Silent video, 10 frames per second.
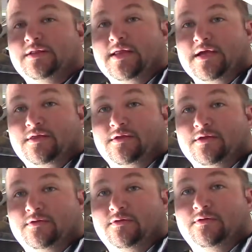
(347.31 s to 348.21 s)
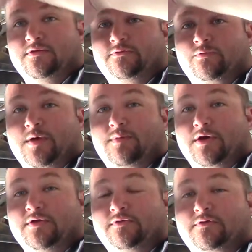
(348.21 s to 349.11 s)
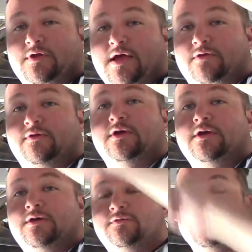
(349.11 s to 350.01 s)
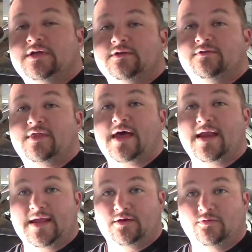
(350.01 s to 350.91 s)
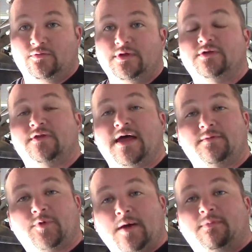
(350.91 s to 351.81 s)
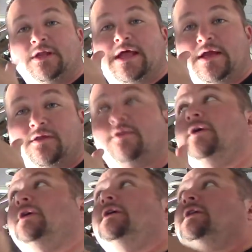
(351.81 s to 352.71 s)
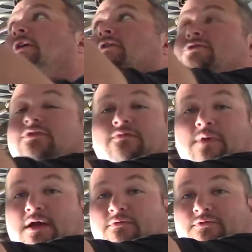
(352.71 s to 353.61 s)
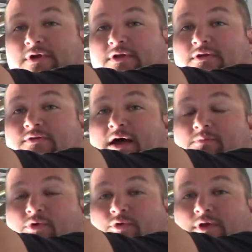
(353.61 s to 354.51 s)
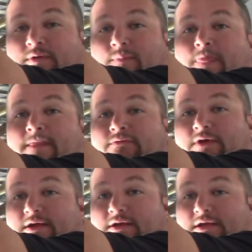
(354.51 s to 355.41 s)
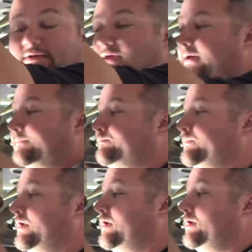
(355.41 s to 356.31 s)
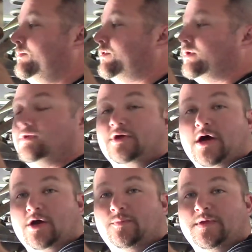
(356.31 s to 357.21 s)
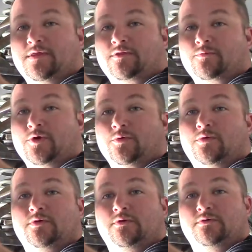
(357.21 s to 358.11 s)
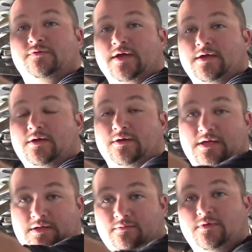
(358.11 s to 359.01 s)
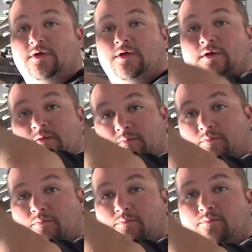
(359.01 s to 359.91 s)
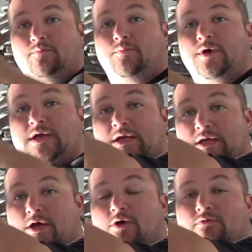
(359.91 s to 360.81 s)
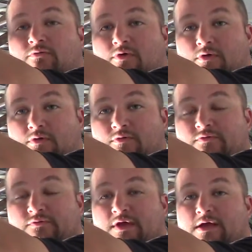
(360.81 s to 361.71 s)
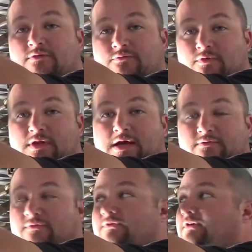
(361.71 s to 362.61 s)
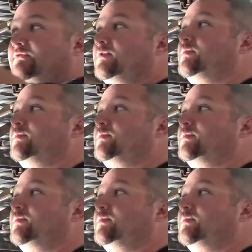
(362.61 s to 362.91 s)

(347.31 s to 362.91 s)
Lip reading: lengthened the sway bar disconnect to get to that angle into that proper length. And then it's just a matter of sticking the top bolt in, tightening it down, putting the cotter pin through, tight in, bringing it over the stud so it locks itself into